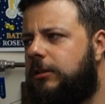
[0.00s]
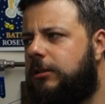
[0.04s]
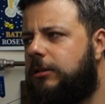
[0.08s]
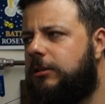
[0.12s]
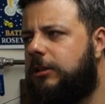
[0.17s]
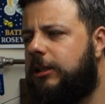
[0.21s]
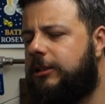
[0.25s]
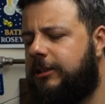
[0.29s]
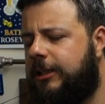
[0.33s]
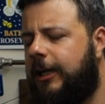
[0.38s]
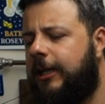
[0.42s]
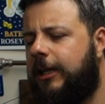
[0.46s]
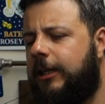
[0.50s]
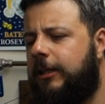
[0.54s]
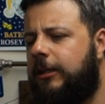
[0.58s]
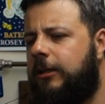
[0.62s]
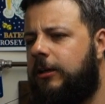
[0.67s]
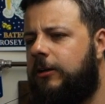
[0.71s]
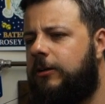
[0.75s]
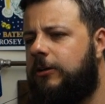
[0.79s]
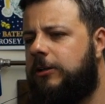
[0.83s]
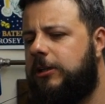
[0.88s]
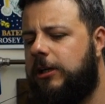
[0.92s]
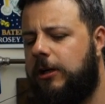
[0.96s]
You're dicking
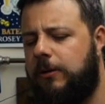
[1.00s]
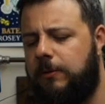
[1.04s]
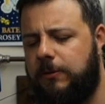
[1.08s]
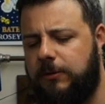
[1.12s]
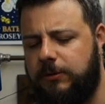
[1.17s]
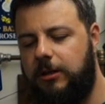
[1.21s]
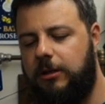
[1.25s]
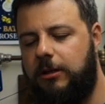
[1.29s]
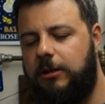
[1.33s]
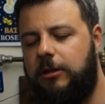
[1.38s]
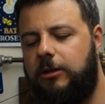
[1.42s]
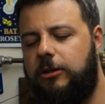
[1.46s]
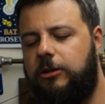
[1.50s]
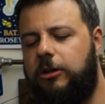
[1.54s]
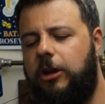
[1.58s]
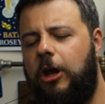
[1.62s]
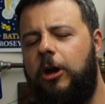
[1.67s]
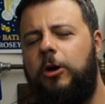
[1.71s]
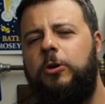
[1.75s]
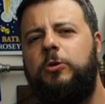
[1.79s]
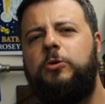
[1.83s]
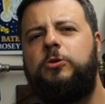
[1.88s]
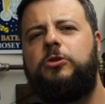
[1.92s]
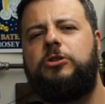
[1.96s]
the audio.
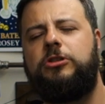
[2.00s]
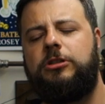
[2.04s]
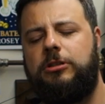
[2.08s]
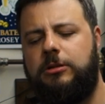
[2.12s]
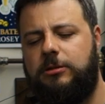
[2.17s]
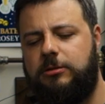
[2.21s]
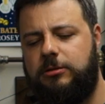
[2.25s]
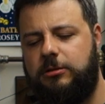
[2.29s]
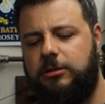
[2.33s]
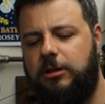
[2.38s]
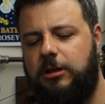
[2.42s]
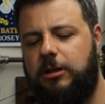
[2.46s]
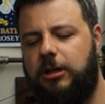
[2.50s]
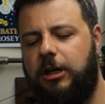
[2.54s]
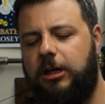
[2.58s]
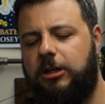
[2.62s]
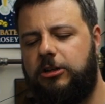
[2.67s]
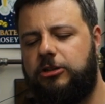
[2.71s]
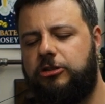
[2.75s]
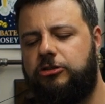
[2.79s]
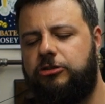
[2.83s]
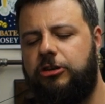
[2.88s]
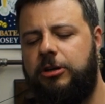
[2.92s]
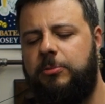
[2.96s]
Nose,
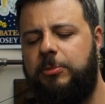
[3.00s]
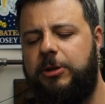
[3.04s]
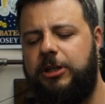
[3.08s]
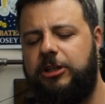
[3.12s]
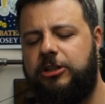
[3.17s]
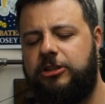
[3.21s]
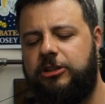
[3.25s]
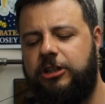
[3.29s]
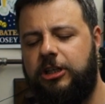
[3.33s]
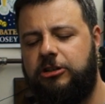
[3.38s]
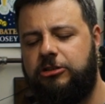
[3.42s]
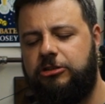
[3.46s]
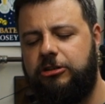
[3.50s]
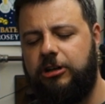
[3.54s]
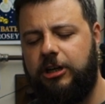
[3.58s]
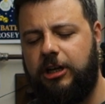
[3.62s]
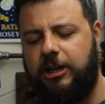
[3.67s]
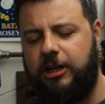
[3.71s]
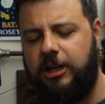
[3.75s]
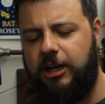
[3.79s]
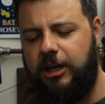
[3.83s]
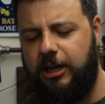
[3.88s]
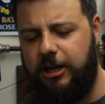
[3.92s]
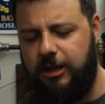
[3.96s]
extremely
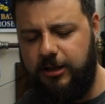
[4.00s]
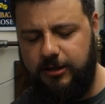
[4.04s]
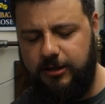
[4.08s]
citric.